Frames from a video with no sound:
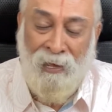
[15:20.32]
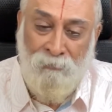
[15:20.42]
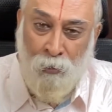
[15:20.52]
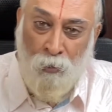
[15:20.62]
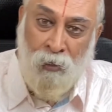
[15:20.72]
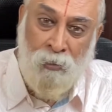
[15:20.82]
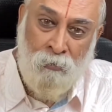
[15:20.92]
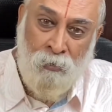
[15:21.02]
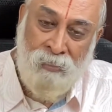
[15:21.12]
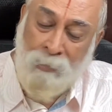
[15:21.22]
Have you
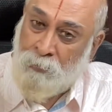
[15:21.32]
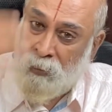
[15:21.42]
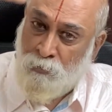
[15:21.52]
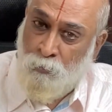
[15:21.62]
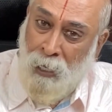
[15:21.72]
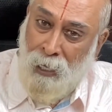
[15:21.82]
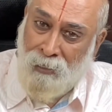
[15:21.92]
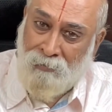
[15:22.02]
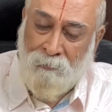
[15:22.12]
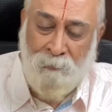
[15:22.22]
gone to
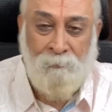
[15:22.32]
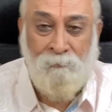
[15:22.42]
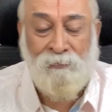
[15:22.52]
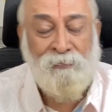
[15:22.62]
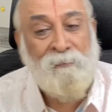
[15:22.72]
Saptadwar?